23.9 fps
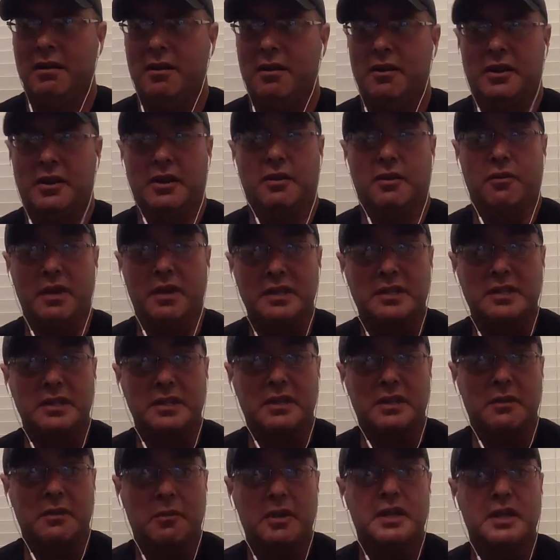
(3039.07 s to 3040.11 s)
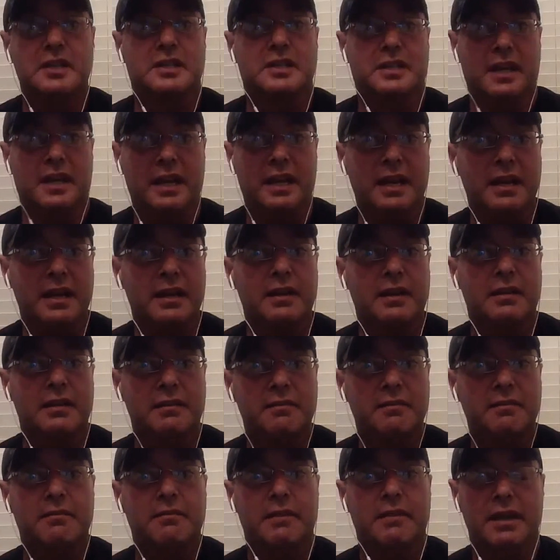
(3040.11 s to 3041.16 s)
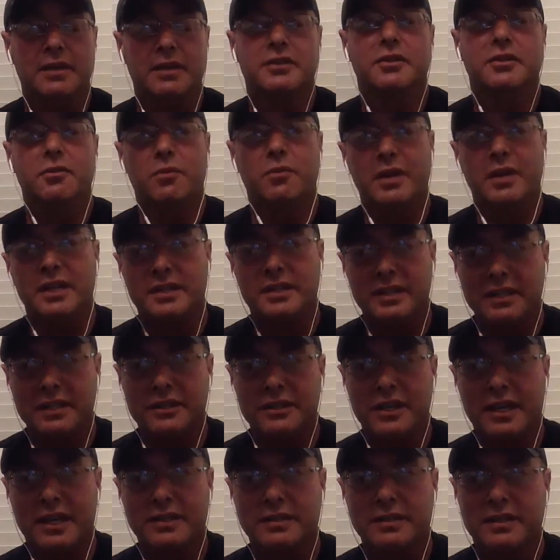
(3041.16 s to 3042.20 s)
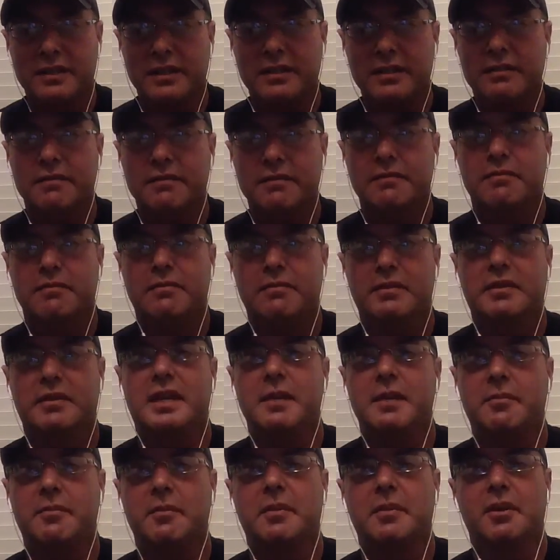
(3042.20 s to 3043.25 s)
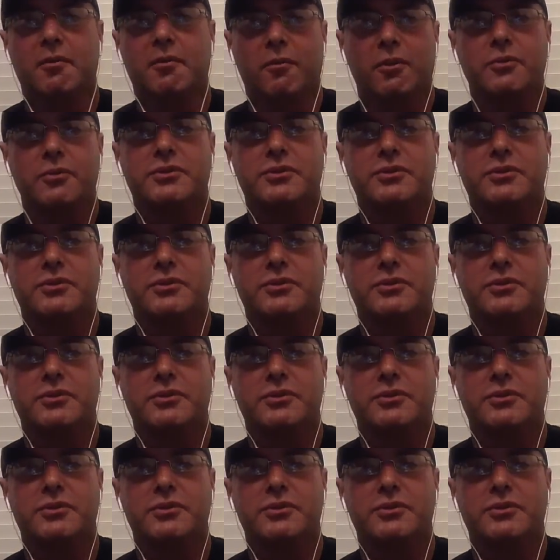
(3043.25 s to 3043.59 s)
are going to listen to what he's saying and do what he's suggesting. Keep him in a routine.